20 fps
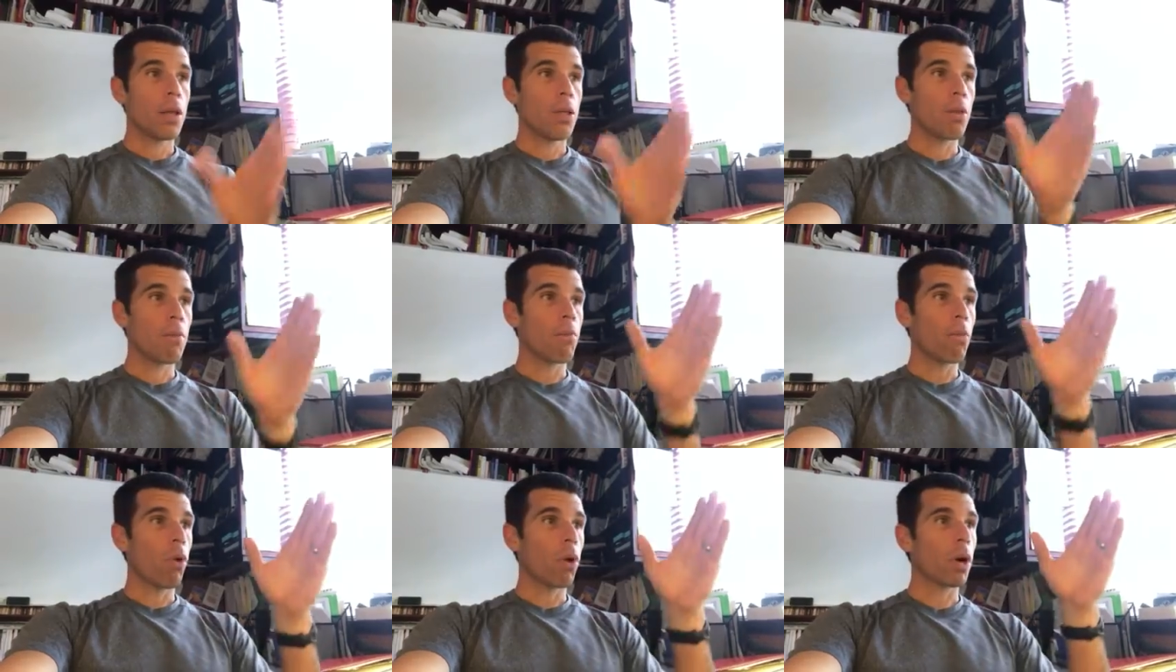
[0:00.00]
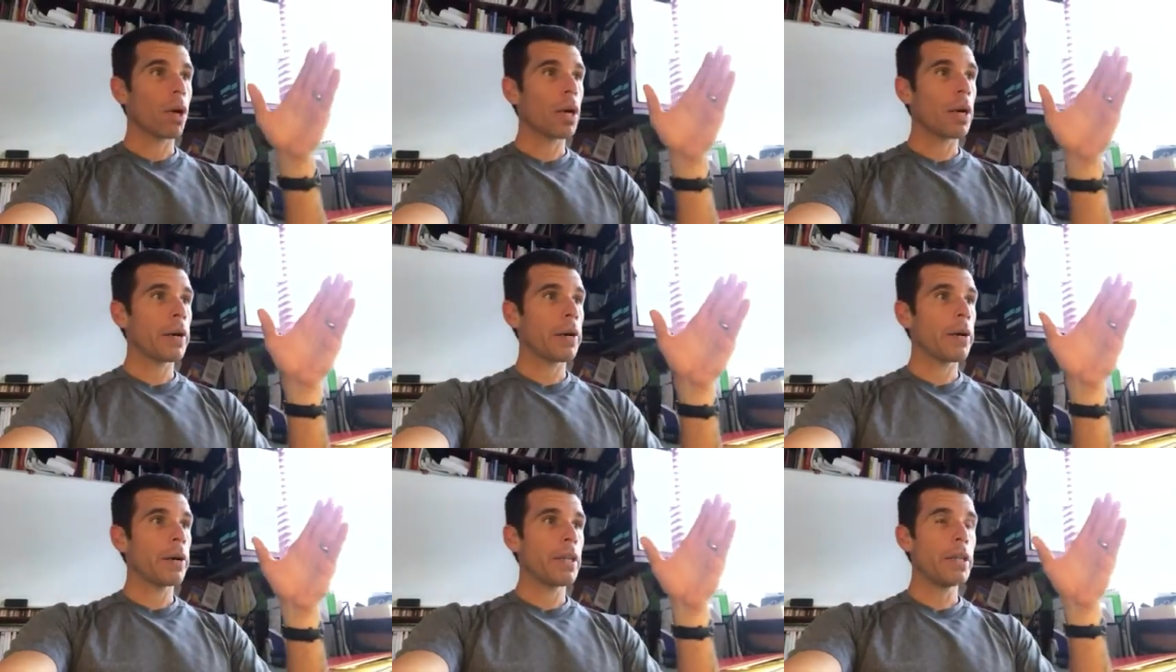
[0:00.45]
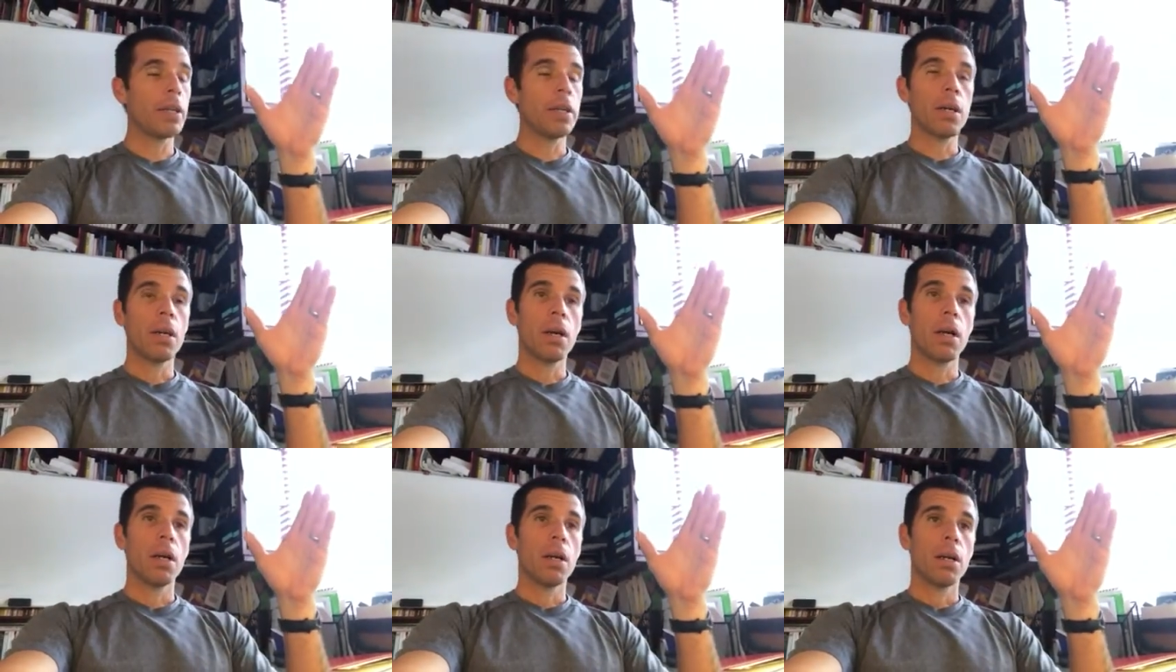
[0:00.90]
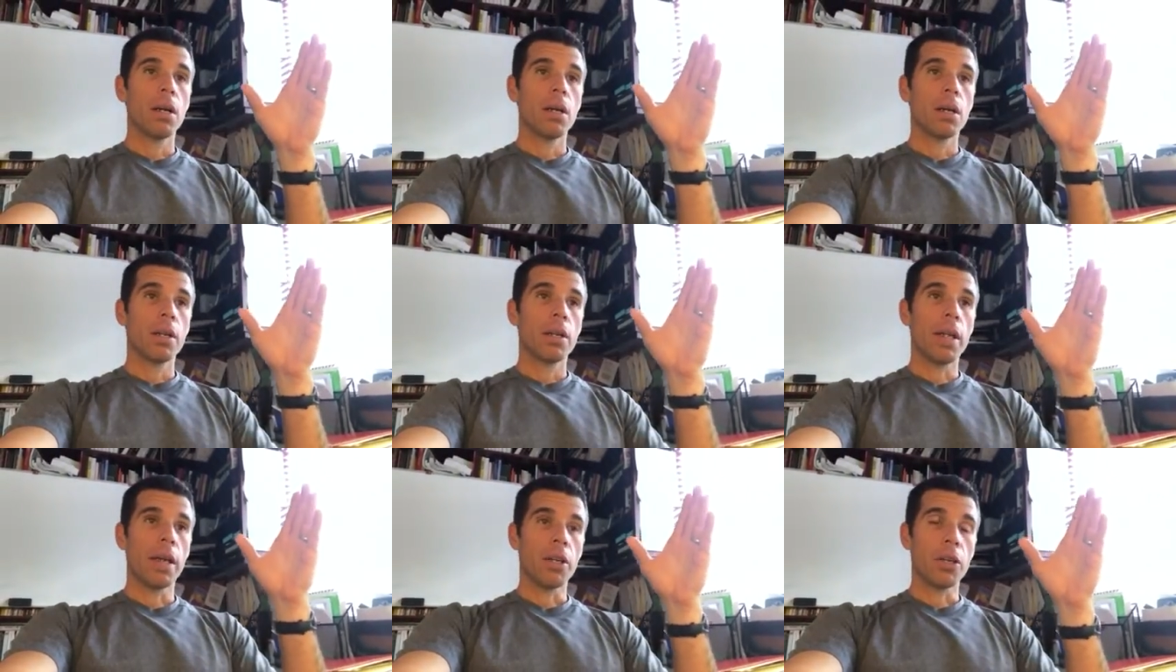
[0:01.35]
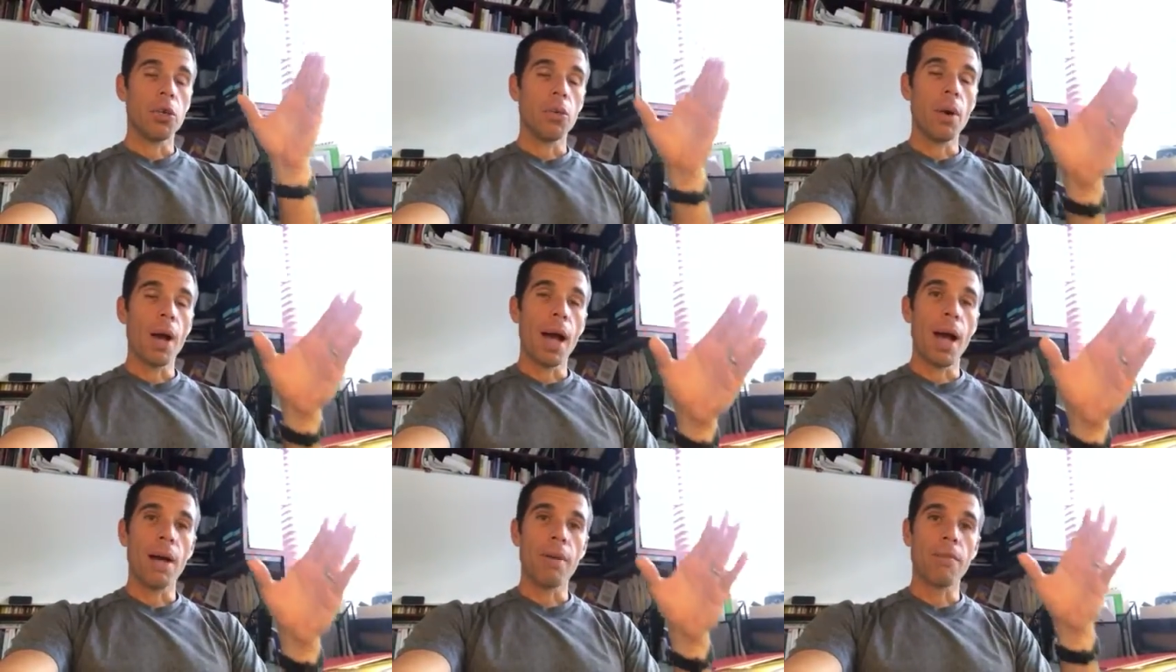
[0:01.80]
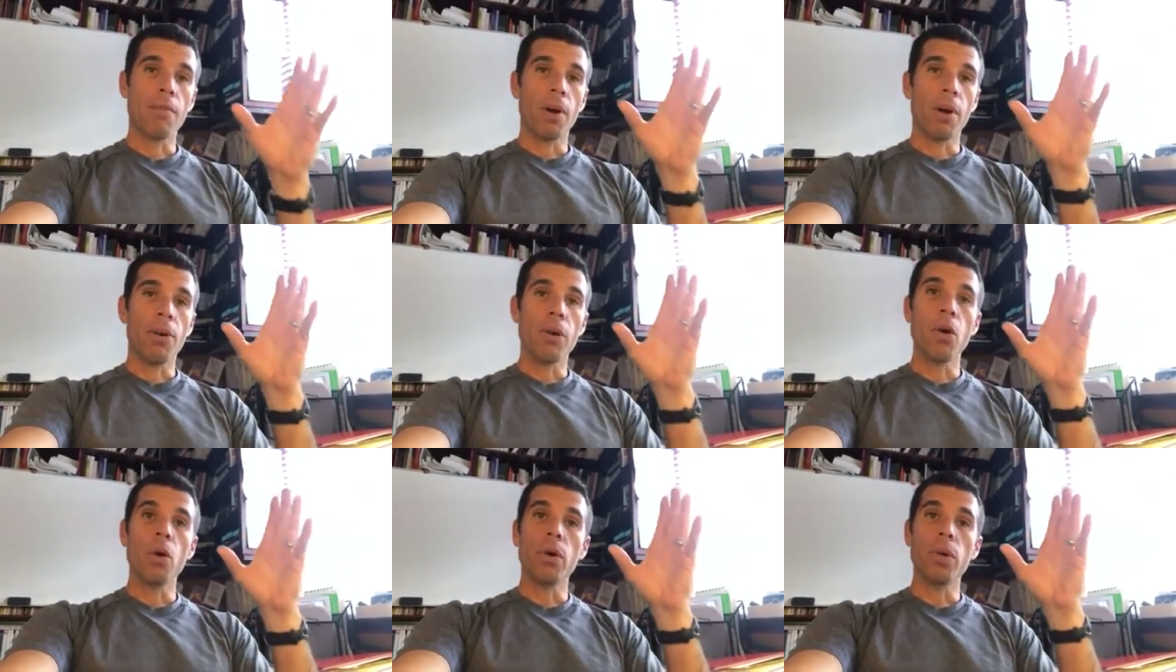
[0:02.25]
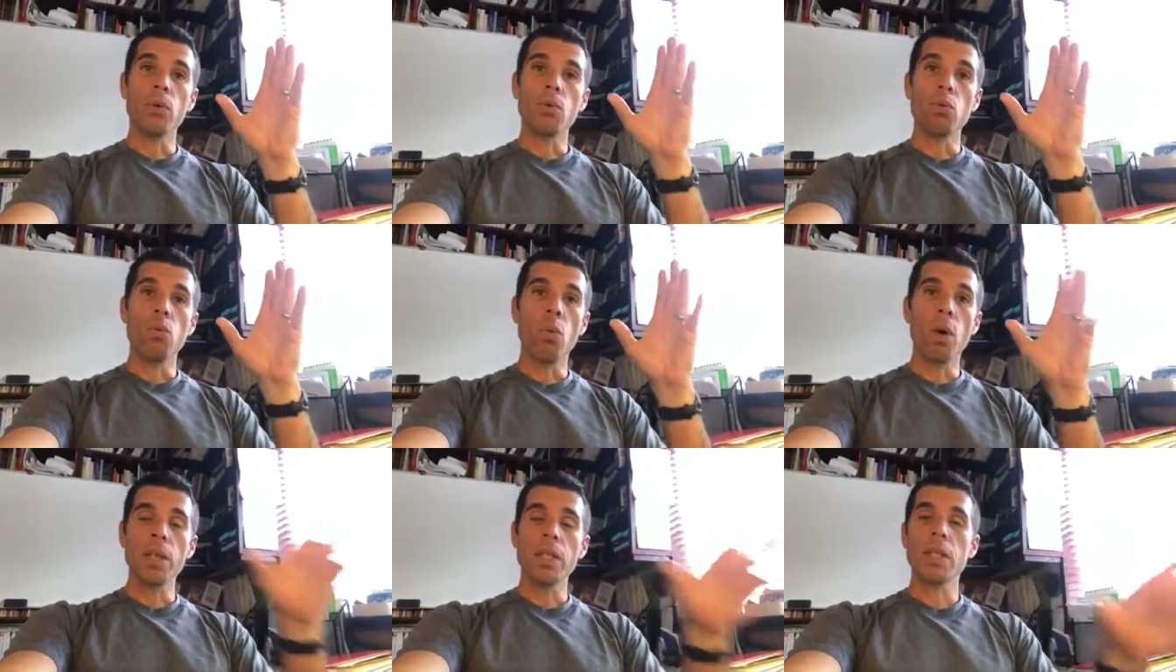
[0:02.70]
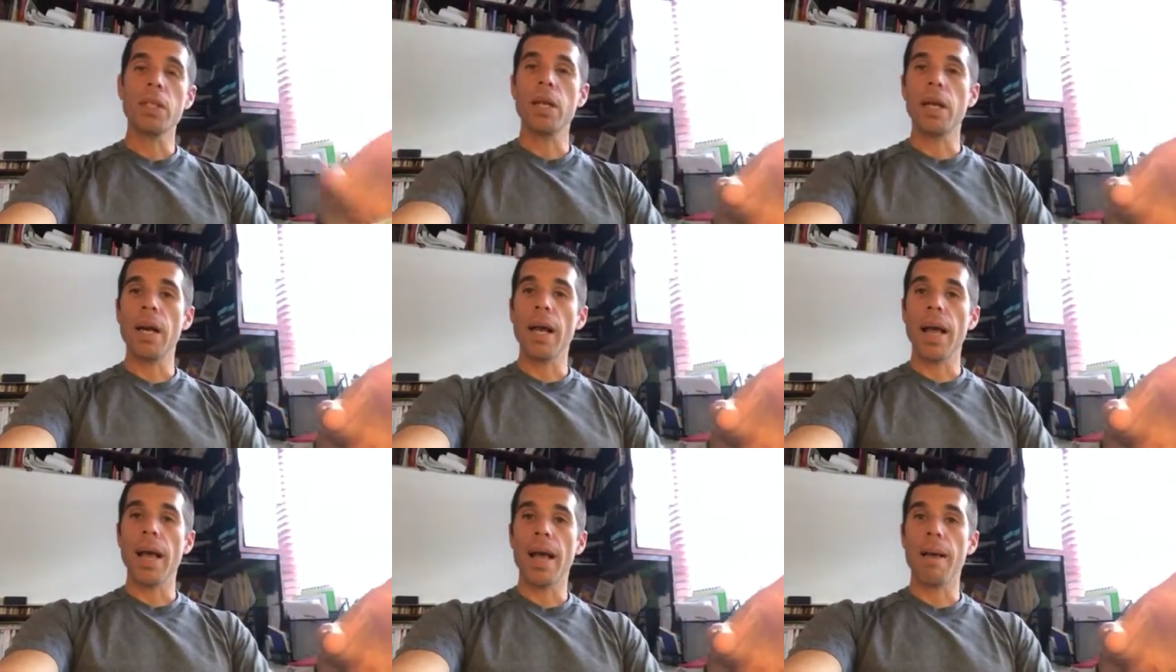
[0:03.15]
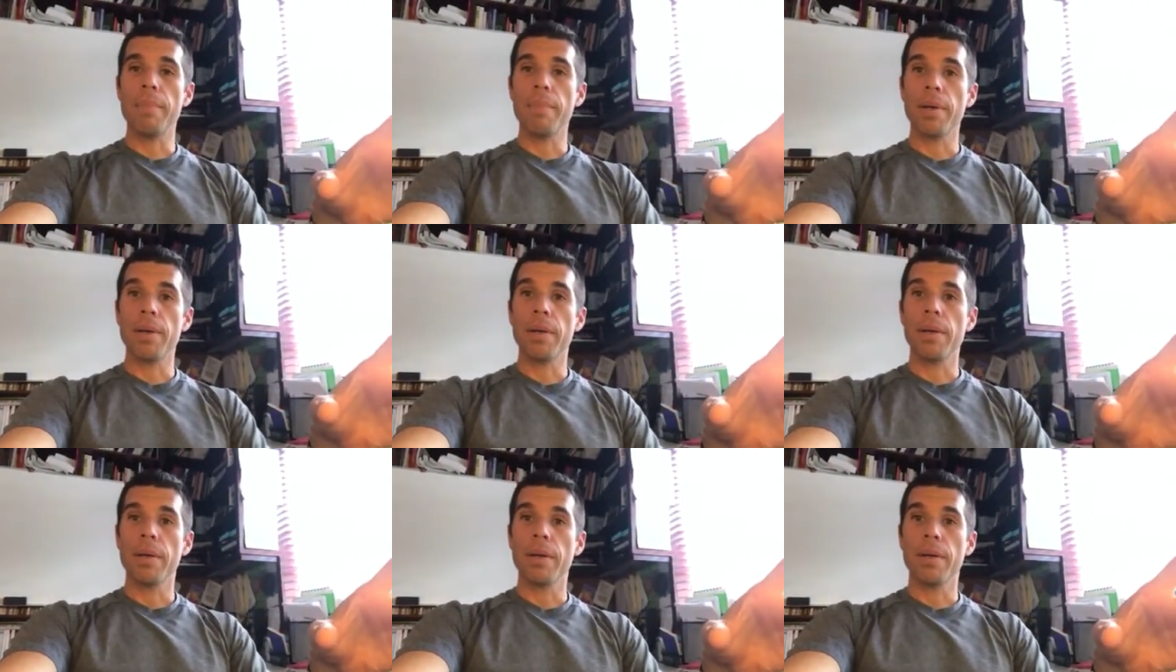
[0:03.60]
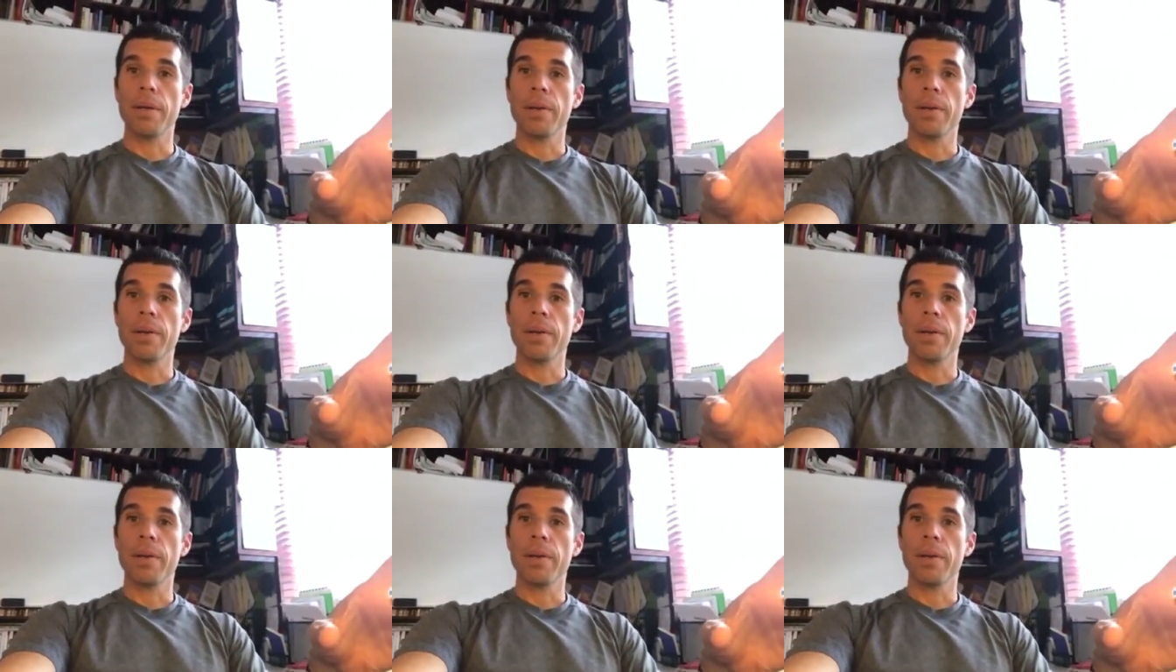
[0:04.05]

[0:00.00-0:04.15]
the more clarity that you have on knowing what's going to happen